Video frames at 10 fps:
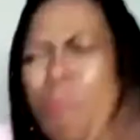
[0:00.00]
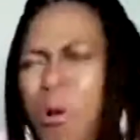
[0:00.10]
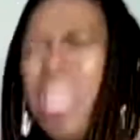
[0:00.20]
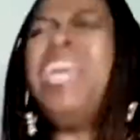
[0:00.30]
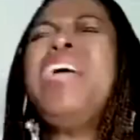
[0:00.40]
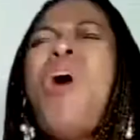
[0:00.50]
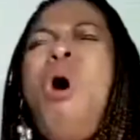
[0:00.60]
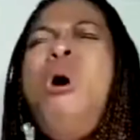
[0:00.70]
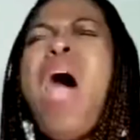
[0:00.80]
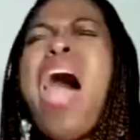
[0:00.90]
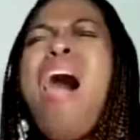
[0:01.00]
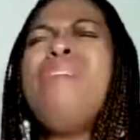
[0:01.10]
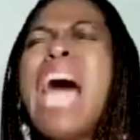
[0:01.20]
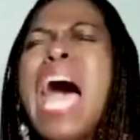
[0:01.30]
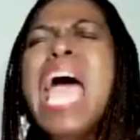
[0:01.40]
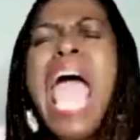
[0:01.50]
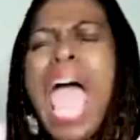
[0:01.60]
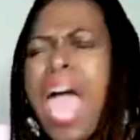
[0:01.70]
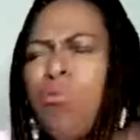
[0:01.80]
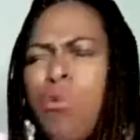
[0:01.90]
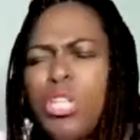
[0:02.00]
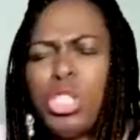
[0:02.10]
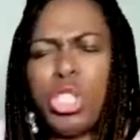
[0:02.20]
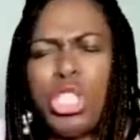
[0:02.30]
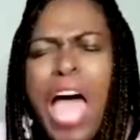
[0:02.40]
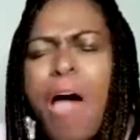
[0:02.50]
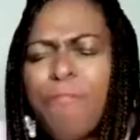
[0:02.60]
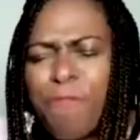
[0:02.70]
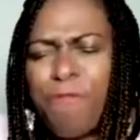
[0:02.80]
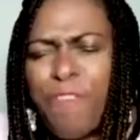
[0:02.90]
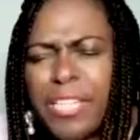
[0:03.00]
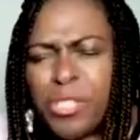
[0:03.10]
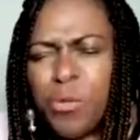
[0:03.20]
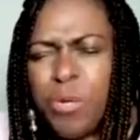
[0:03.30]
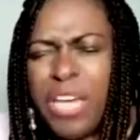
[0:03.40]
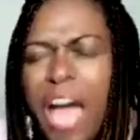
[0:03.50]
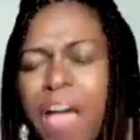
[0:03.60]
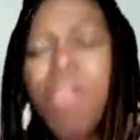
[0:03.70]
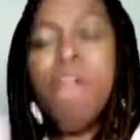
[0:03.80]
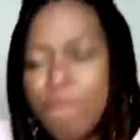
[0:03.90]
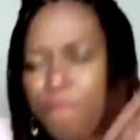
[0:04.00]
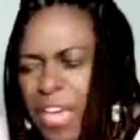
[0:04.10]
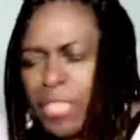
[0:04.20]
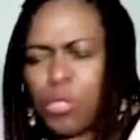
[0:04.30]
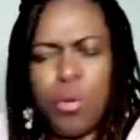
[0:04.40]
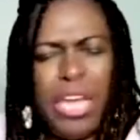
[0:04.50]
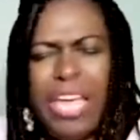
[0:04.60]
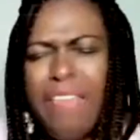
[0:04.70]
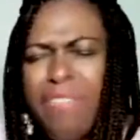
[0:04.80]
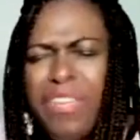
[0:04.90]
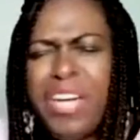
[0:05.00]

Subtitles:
We go out and we shout victory, victory in the